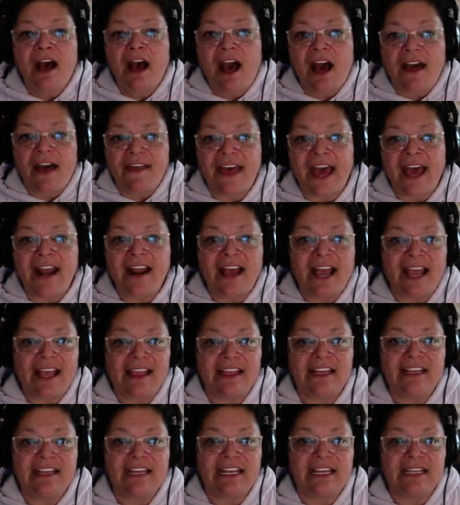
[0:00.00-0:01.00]
that
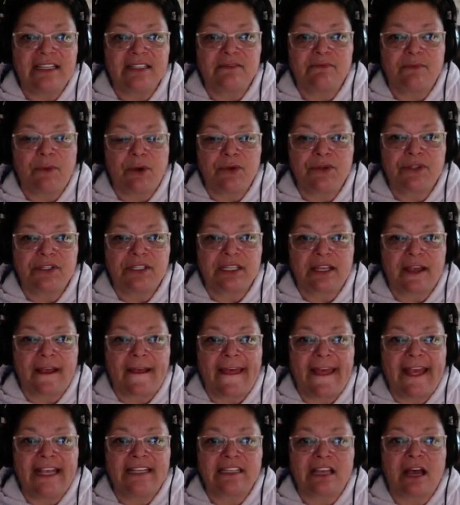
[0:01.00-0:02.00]
island is most
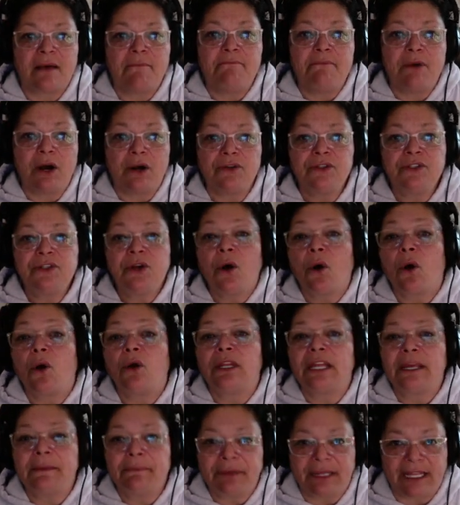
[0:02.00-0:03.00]
is a most
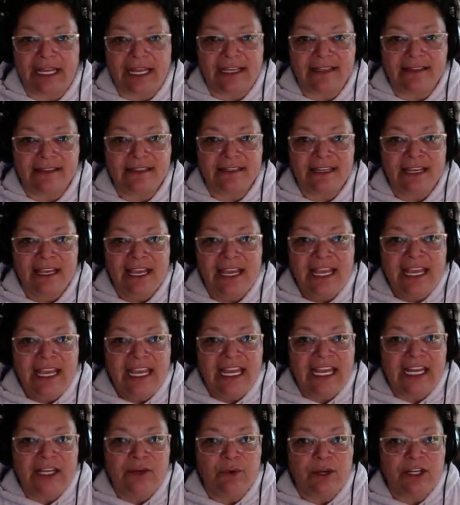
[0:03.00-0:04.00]
holy place
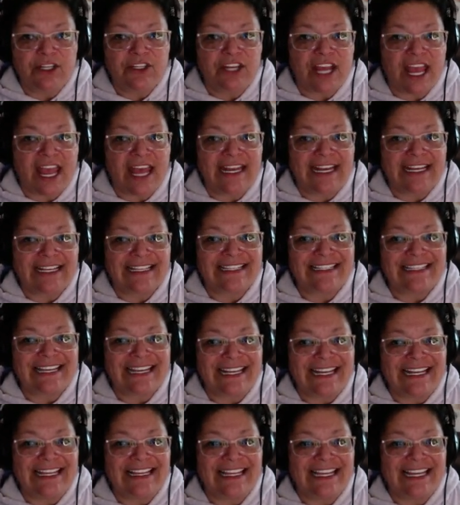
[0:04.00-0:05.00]
in which an
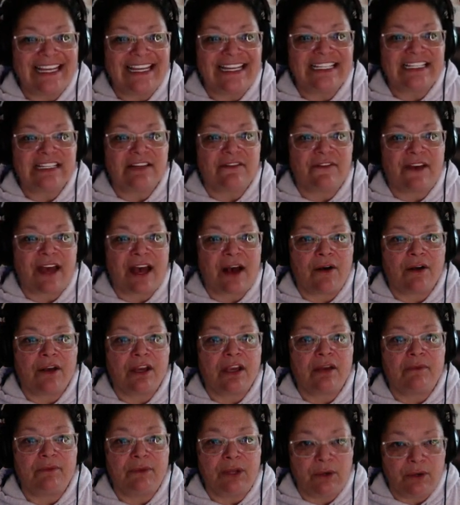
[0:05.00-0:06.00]
exceedingly devout
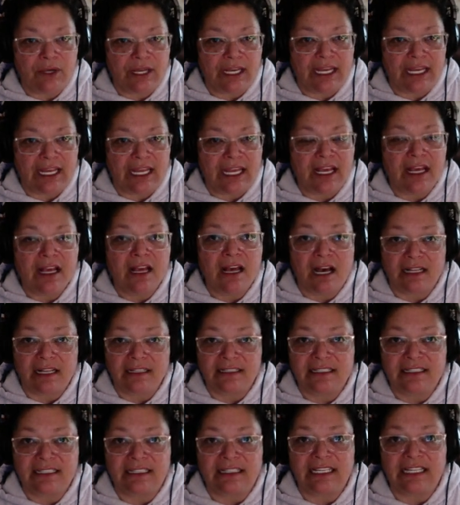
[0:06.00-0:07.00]
community
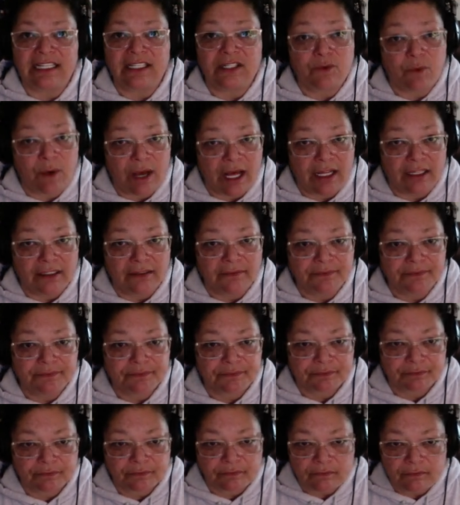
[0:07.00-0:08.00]
constantly dwell.
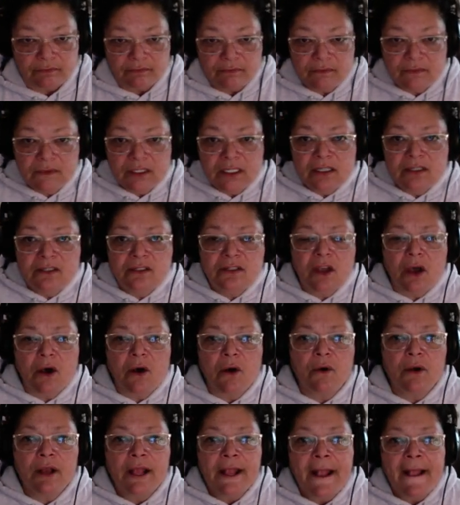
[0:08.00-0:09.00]

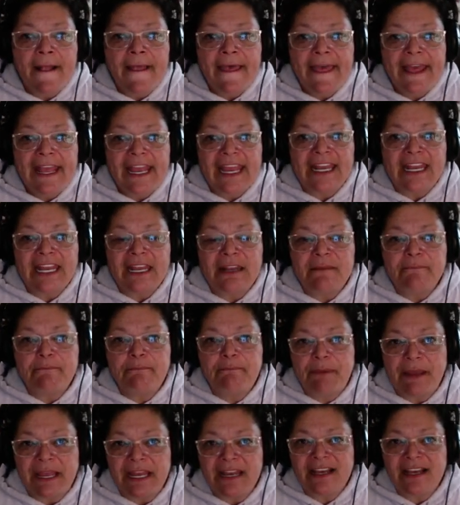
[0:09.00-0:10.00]
So it had
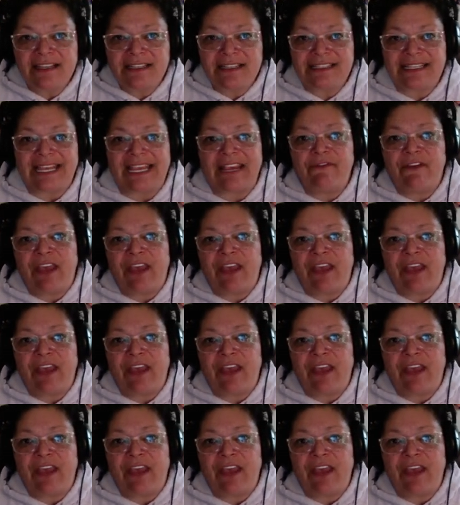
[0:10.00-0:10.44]
been a safe